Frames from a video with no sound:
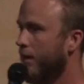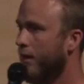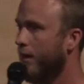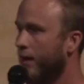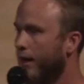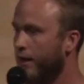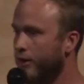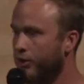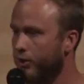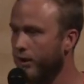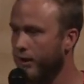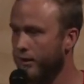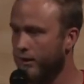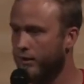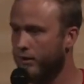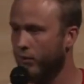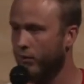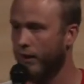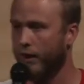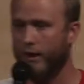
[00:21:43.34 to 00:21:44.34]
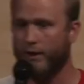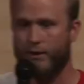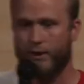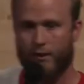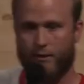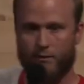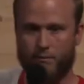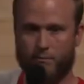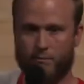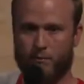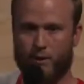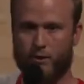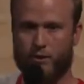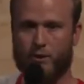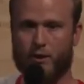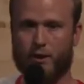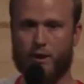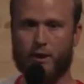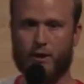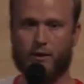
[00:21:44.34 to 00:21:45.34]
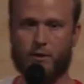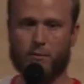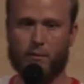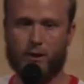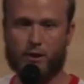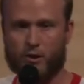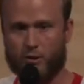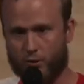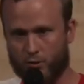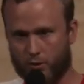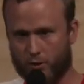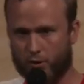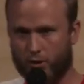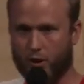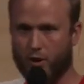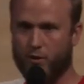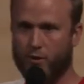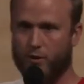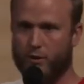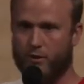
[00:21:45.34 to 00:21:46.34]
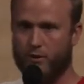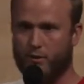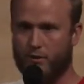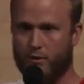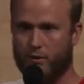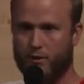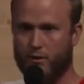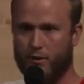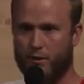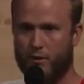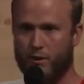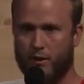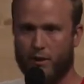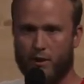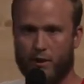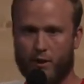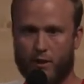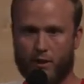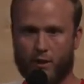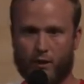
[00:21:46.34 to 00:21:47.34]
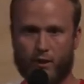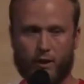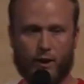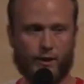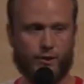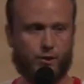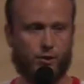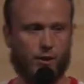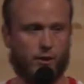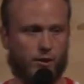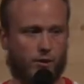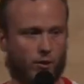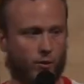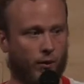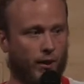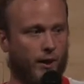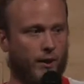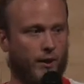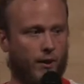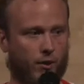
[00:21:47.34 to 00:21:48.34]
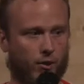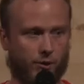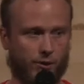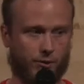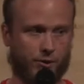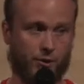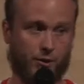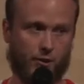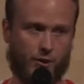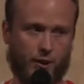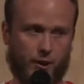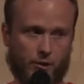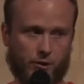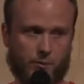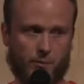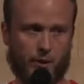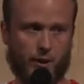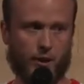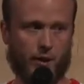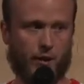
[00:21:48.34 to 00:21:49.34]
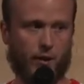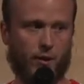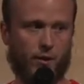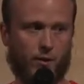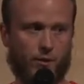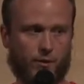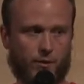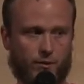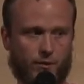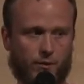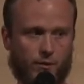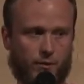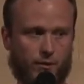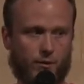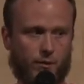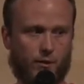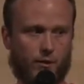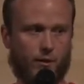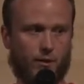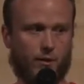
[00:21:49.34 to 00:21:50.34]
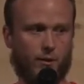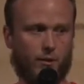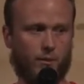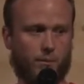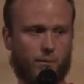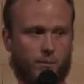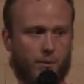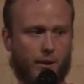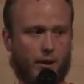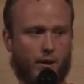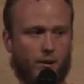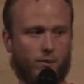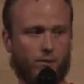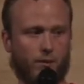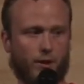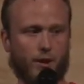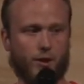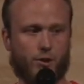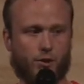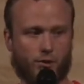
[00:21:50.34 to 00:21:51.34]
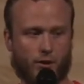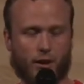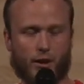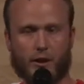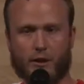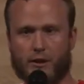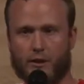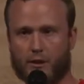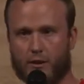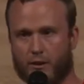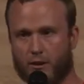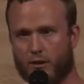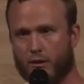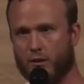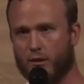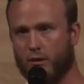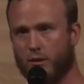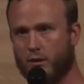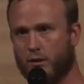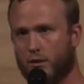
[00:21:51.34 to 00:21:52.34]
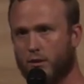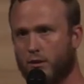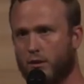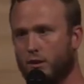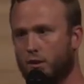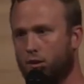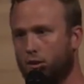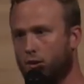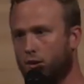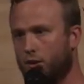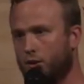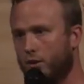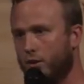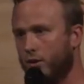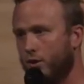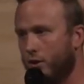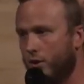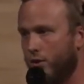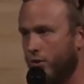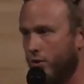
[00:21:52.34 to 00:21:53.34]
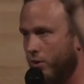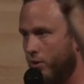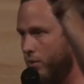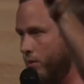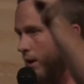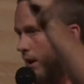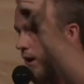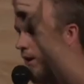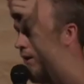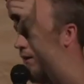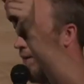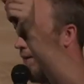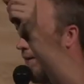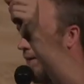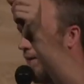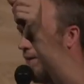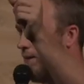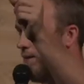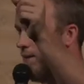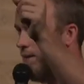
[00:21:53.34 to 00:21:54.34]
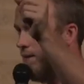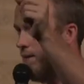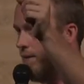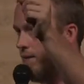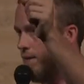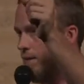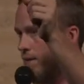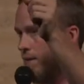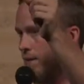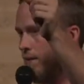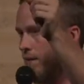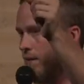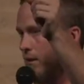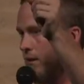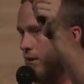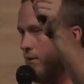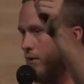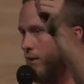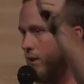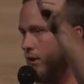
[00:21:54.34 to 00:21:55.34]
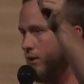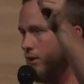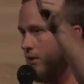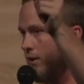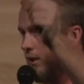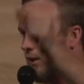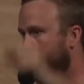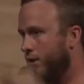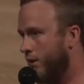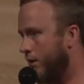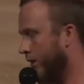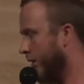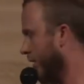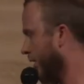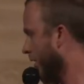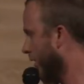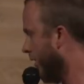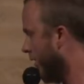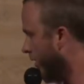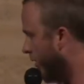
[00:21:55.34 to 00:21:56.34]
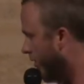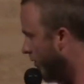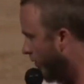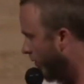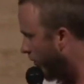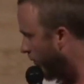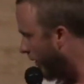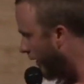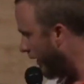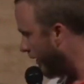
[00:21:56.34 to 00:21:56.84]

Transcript: I trust the way that most of the kids at my school are going. I trust the way that culture tells me to go. But I don't really trust your way. I don't really trust your way.